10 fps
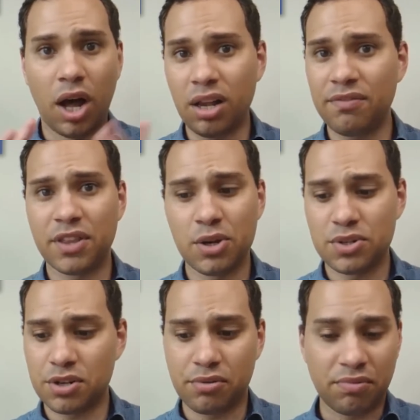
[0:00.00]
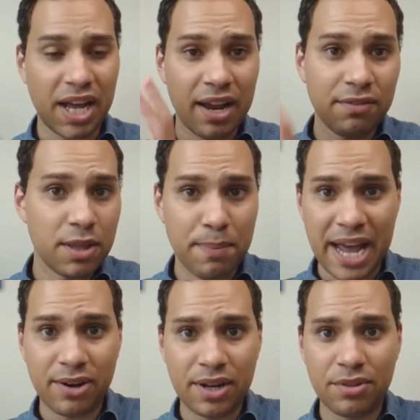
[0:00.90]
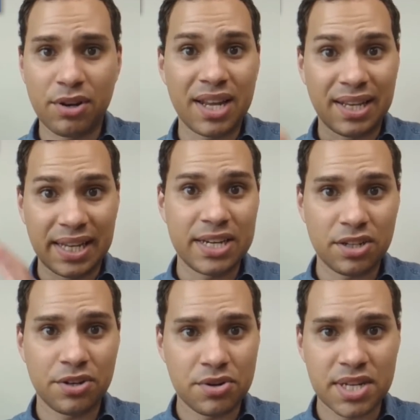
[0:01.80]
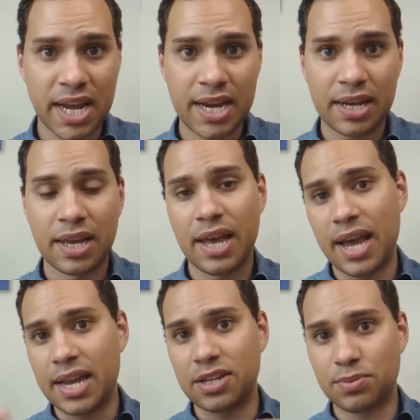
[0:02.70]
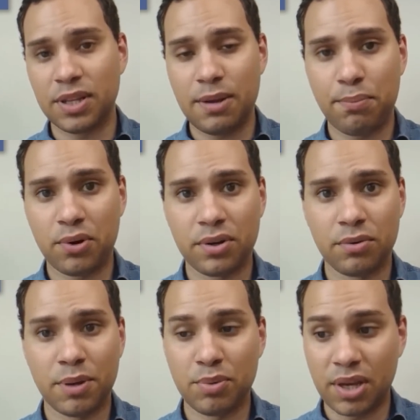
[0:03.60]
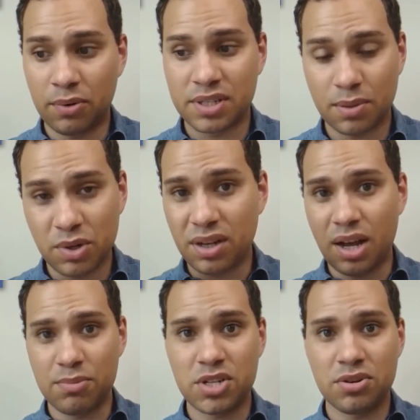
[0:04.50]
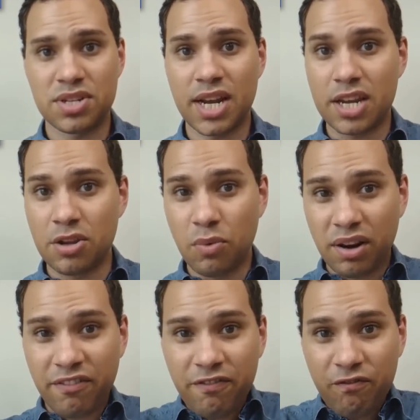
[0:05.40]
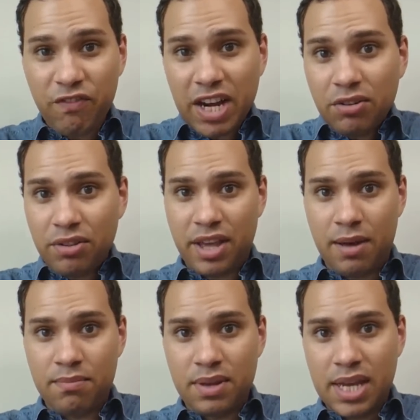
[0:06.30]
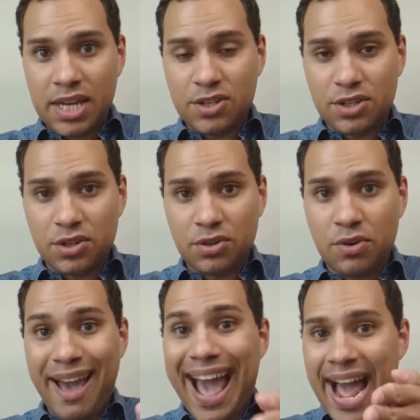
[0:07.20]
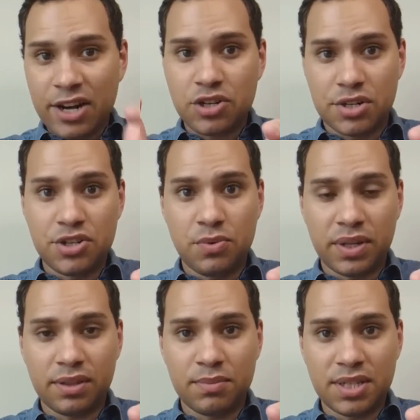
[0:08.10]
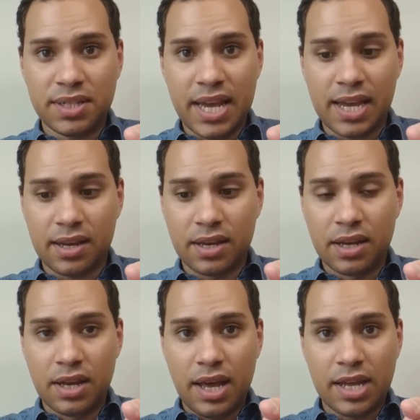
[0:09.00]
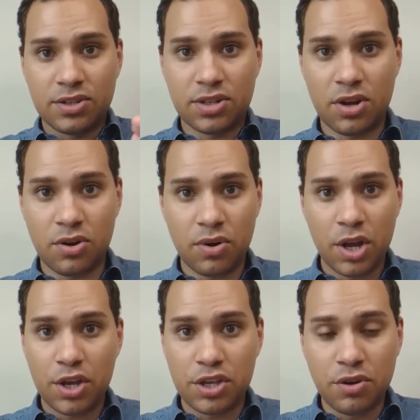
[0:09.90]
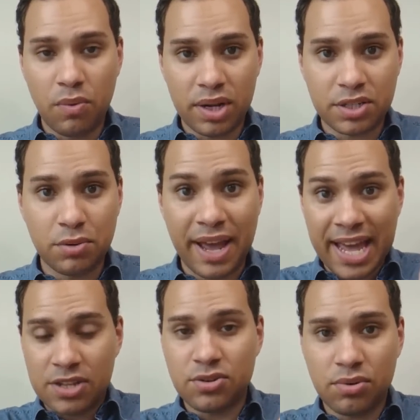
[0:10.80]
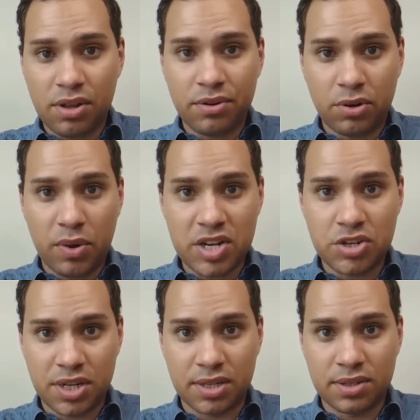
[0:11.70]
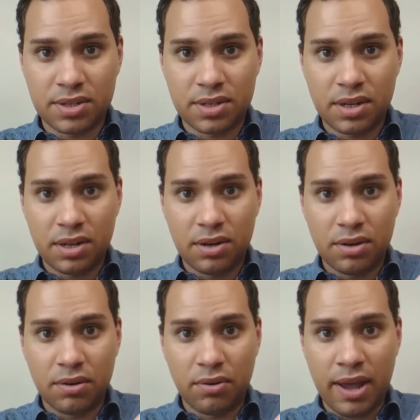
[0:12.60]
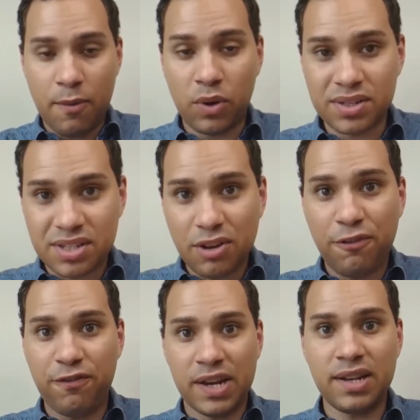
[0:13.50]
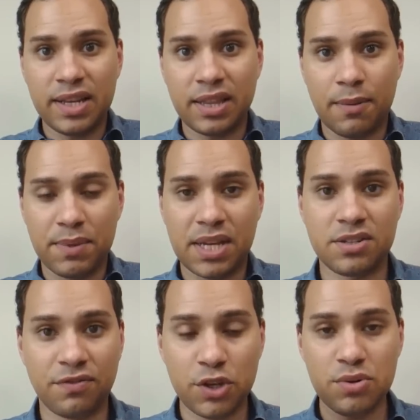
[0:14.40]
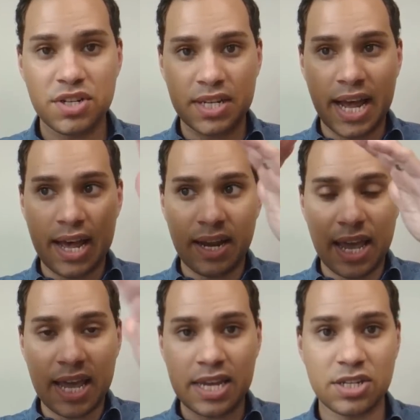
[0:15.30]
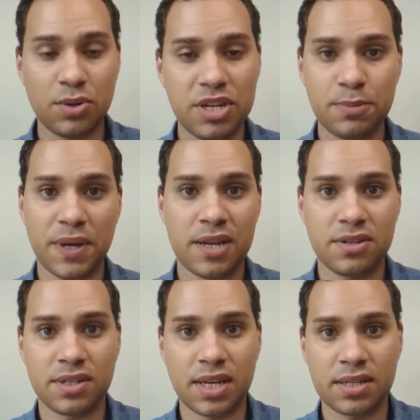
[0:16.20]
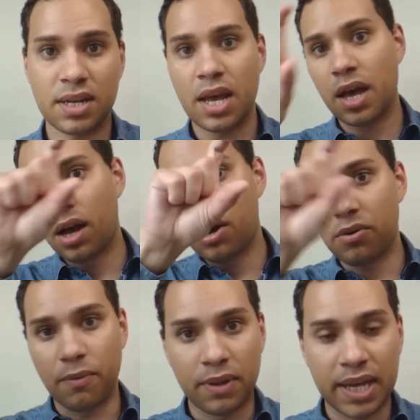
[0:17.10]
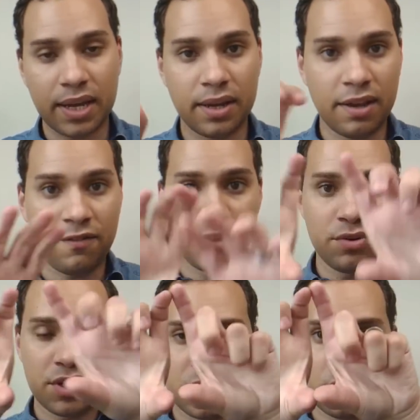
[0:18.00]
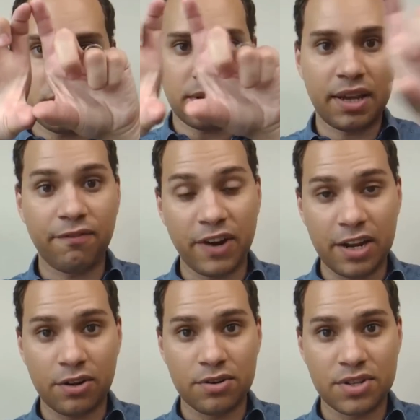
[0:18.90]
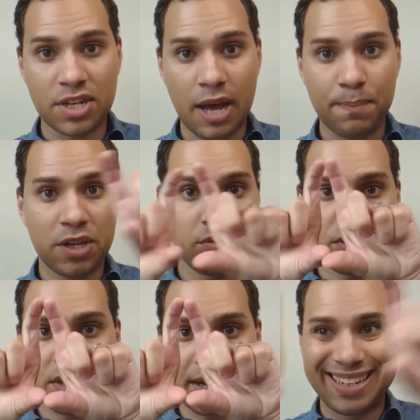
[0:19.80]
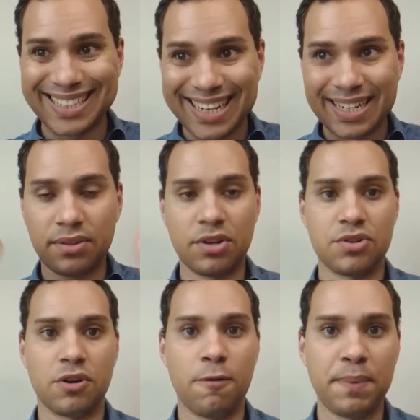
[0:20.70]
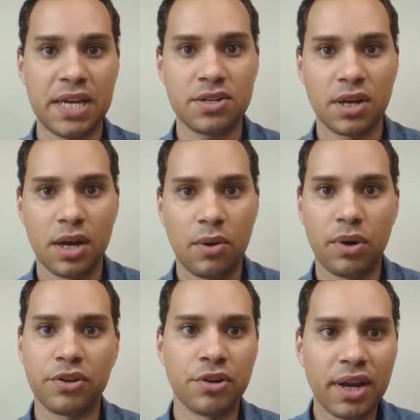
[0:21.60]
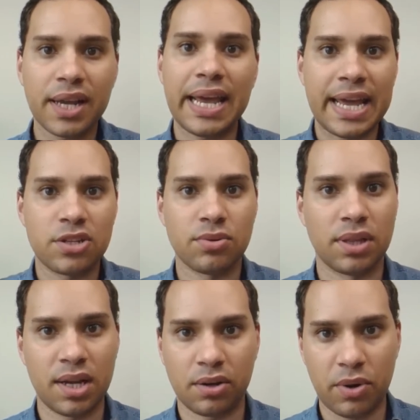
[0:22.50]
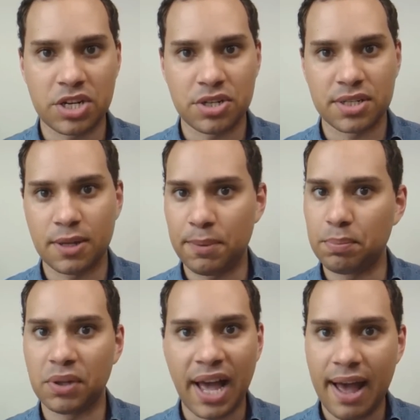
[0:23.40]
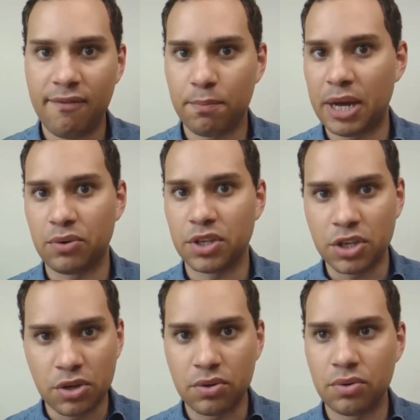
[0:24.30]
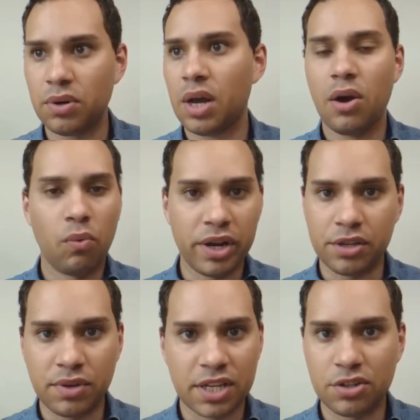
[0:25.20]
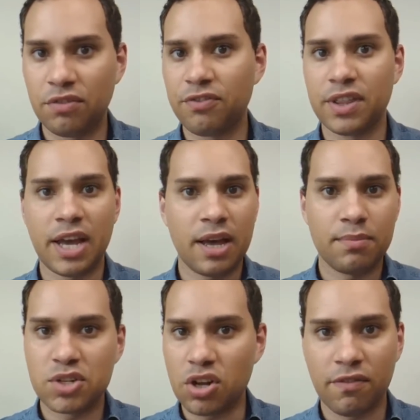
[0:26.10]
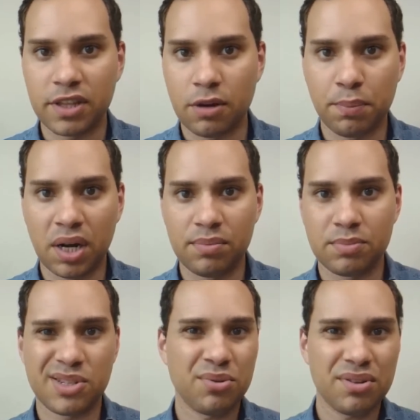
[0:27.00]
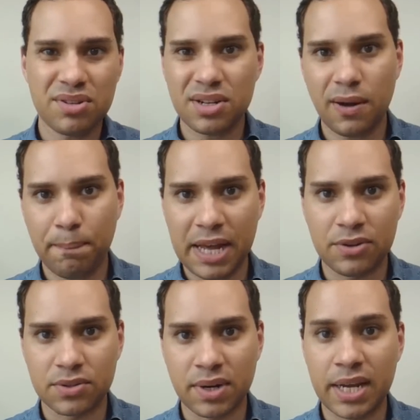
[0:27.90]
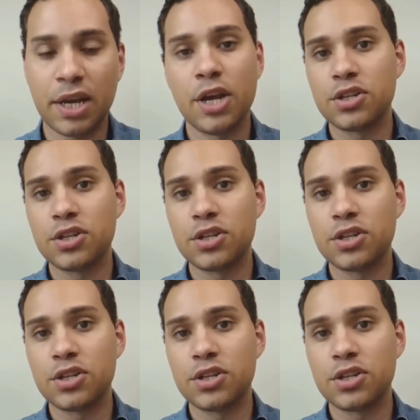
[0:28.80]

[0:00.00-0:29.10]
All of those are kind of in the background. They're not linked on your site. And it's really important to remember that when someone comes to your site, you want to funnel them into actions you want them to take. And so you want to answer all their questions, right, while still funneling them. Because if you just had a squeeze page that says, oh, like if you just took like Frank Kern's top and you just said, there's your homepage. Well, you're not going to answer a lot of questions that people have about you, what you can do for them, solving their problems. So they're just going to bounce, right?